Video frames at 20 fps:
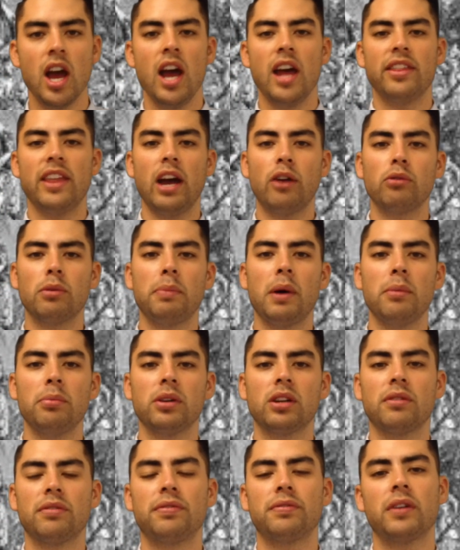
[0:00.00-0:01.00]
That
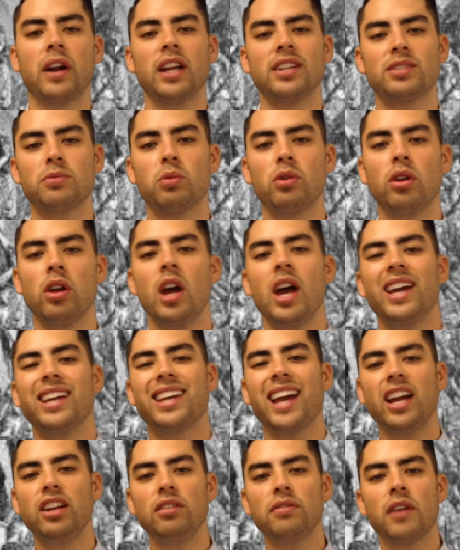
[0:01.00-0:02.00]
Republic of France will
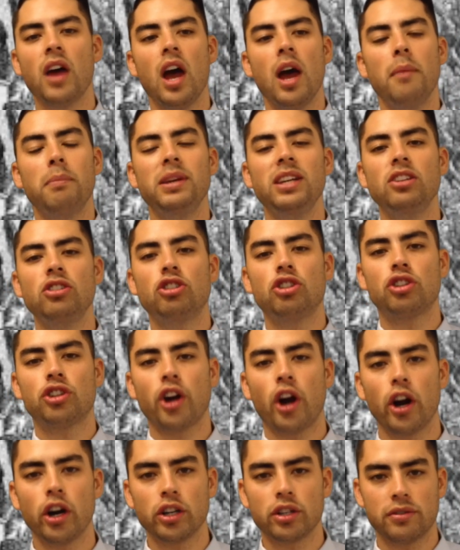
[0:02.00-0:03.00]
kind of be in
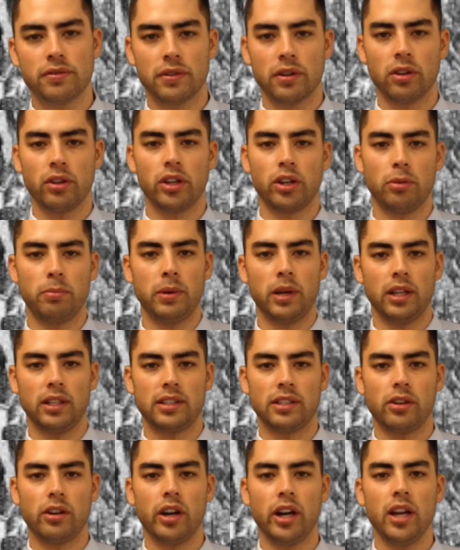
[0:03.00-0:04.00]
charge for a little bit,
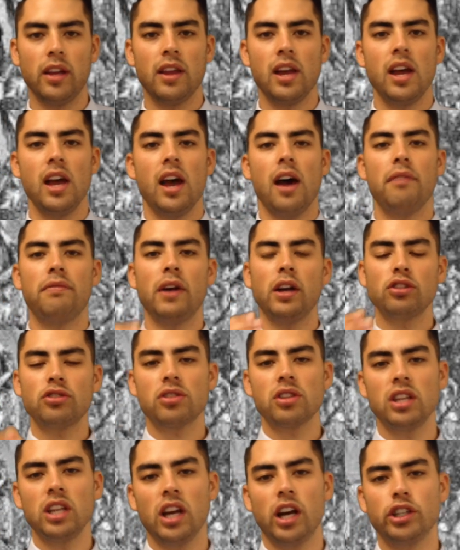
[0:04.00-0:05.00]
all right?
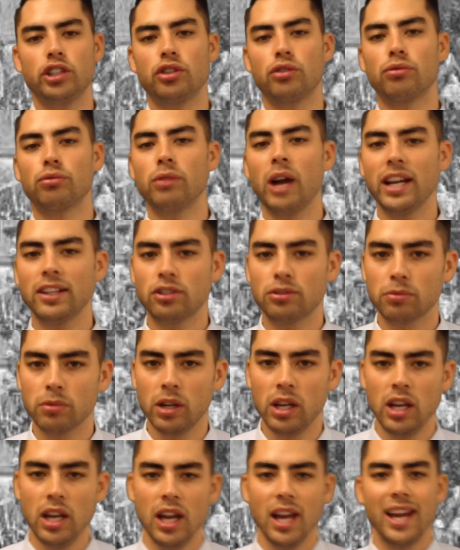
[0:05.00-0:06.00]
Eventually, a
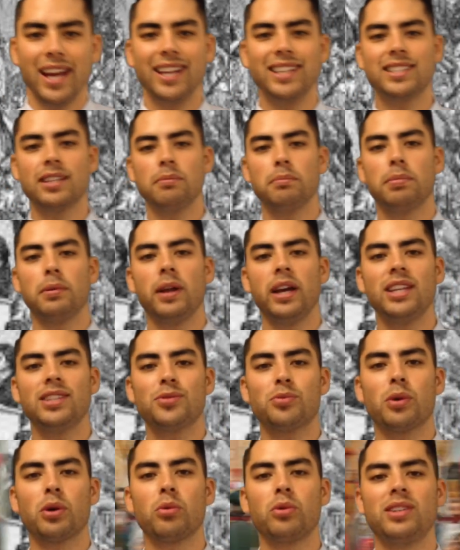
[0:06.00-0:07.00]
directory is in place
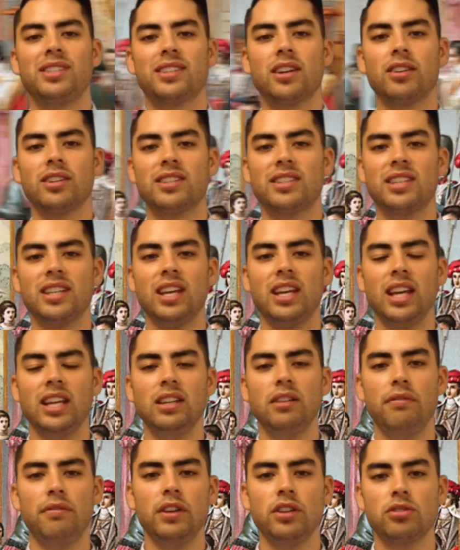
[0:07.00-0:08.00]
where we start to see
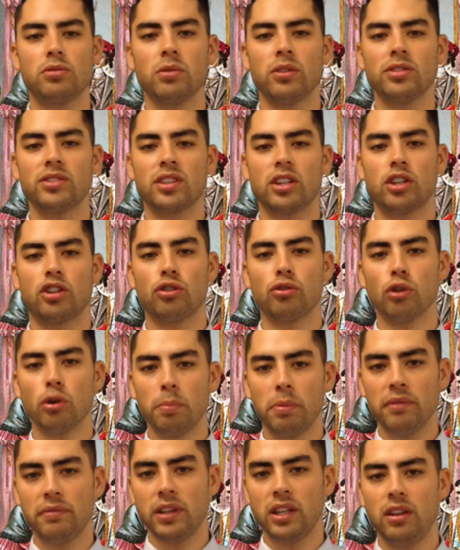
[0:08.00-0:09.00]
individuals, a
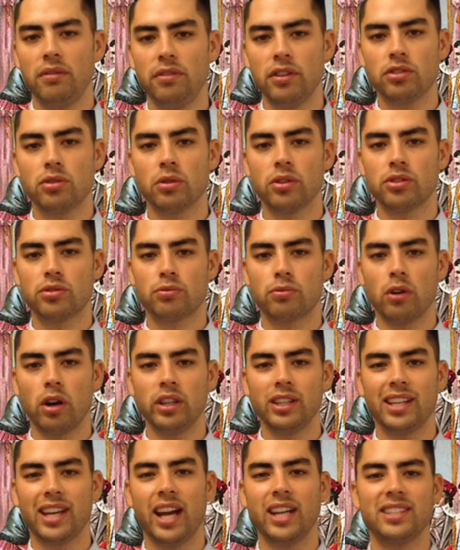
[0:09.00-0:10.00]
group of individuals
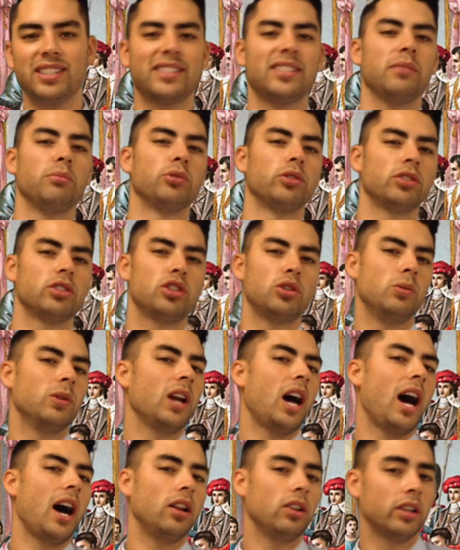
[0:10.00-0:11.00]
run kind of similar to an
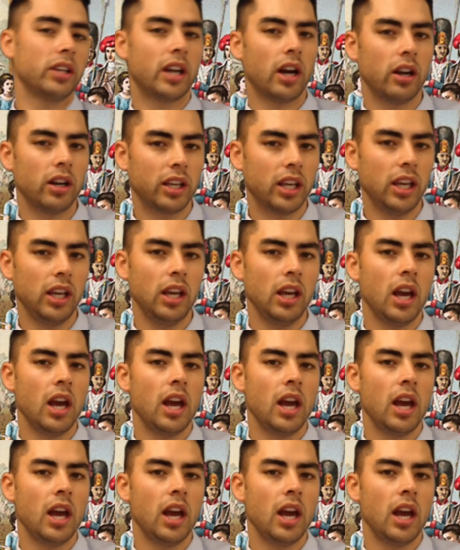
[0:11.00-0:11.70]
oligarchy.